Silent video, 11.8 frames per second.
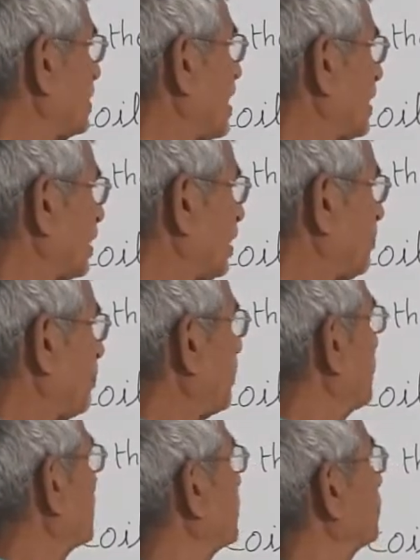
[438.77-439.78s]
directly
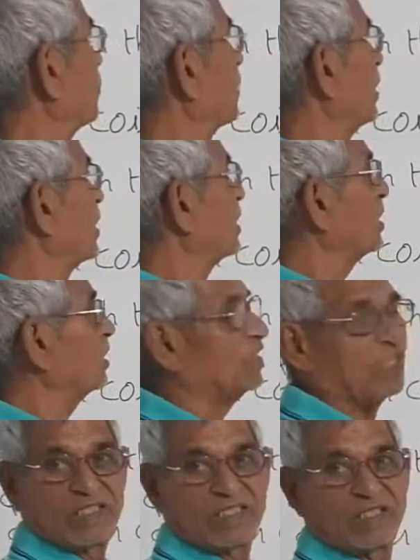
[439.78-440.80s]
proportional to current in
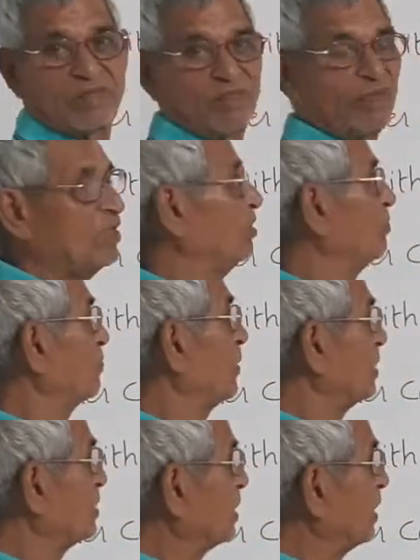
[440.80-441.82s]
this.
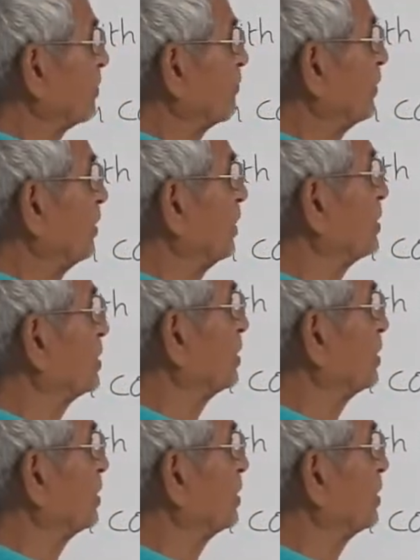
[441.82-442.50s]
Flux linked with this